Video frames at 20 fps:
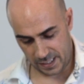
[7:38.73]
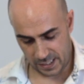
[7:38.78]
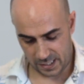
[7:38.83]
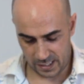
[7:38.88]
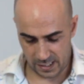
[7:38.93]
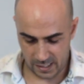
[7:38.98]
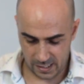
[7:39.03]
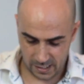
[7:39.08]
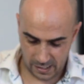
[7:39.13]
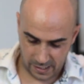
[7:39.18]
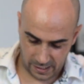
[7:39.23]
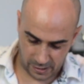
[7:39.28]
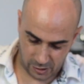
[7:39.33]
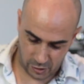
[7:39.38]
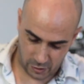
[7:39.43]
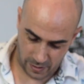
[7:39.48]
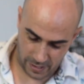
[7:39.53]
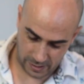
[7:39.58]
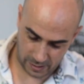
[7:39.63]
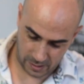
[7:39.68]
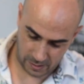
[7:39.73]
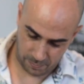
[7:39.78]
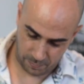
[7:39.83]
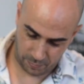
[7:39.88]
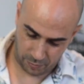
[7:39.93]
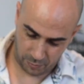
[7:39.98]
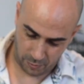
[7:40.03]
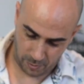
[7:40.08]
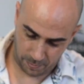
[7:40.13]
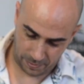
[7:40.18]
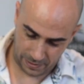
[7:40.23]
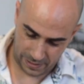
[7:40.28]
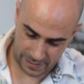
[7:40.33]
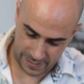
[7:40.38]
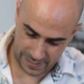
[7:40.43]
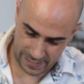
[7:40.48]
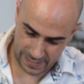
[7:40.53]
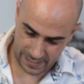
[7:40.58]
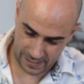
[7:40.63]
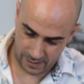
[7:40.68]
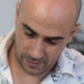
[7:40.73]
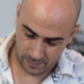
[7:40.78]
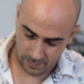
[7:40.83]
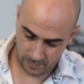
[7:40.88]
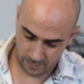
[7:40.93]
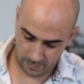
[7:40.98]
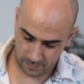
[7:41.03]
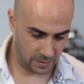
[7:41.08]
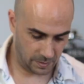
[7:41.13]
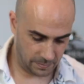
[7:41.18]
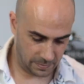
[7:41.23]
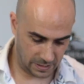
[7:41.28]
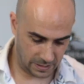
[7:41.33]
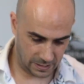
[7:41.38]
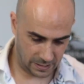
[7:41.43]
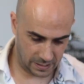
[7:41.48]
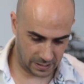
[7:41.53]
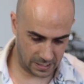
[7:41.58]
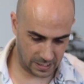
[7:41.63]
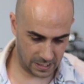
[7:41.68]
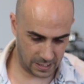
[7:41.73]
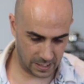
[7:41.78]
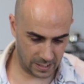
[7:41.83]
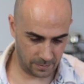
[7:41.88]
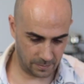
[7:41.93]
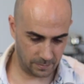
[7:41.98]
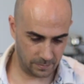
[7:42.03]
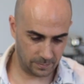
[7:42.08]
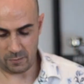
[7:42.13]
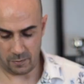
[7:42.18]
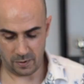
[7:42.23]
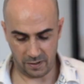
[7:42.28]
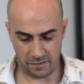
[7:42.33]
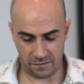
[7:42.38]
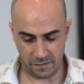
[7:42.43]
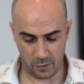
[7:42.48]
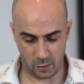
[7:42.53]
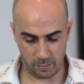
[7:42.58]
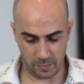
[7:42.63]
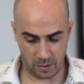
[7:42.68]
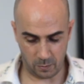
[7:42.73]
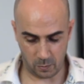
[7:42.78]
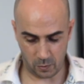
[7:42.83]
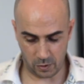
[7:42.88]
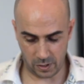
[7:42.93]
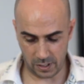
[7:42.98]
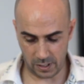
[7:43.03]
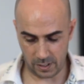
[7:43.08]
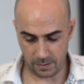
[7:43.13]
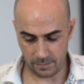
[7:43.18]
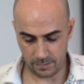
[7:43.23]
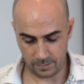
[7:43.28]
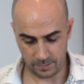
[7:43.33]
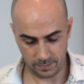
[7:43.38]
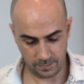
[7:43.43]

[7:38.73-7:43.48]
this extracts properly now. Pop that in there, refill my water.